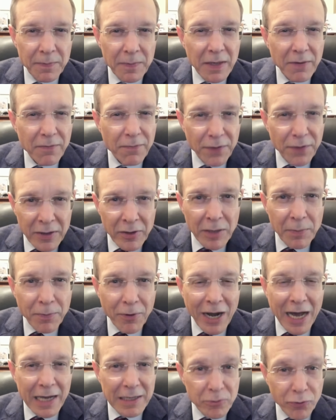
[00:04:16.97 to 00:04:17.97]
very
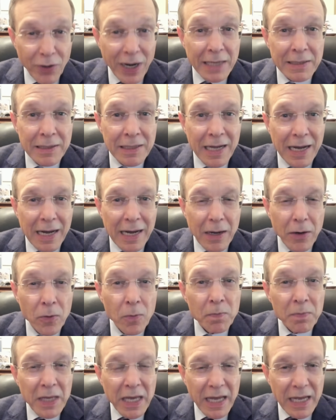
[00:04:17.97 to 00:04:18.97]
bright right now
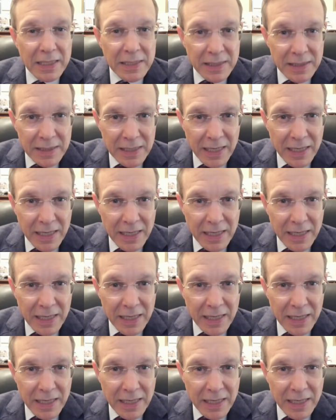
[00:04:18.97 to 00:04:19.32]
as uh,